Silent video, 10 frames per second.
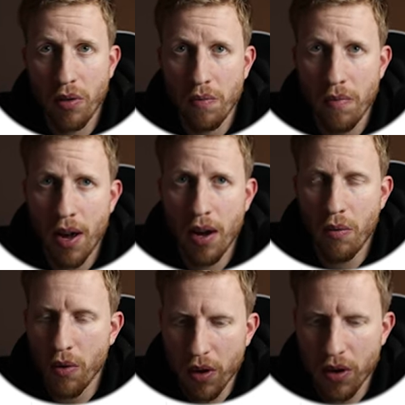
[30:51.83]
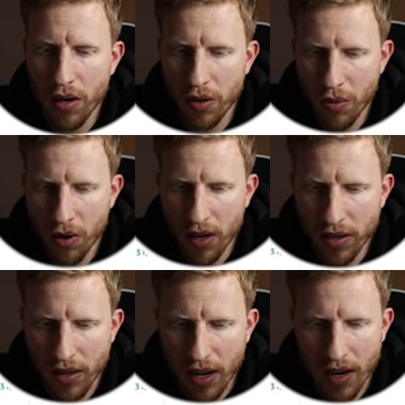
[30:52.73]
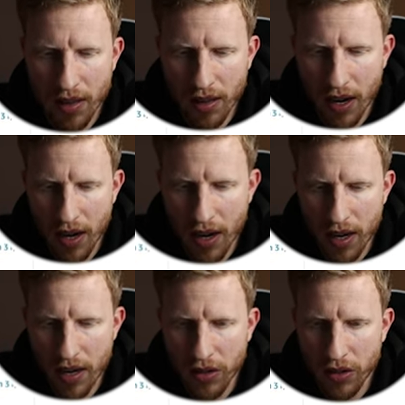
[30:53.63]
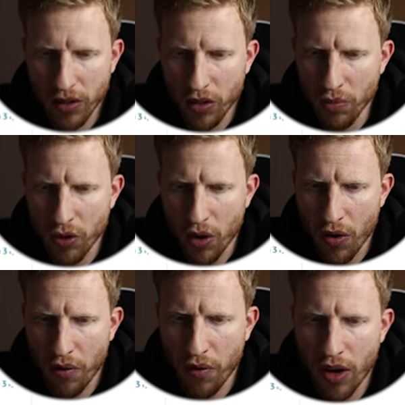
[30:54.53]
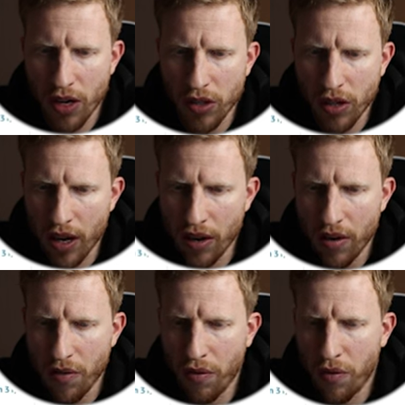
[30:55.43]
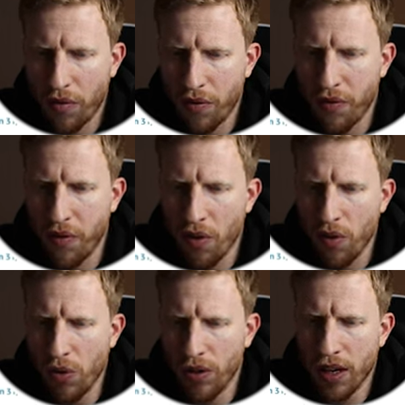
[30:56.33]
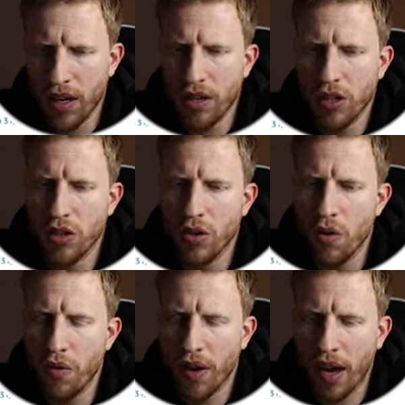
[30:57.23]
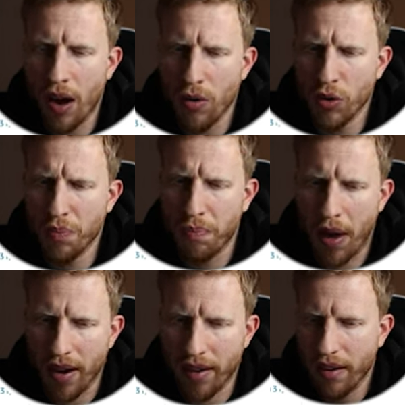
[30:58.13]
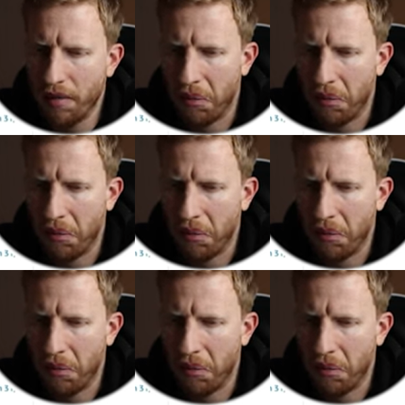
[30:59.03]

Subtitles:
My word, what is that? That is some sort of, it's a folding sofa couch bed.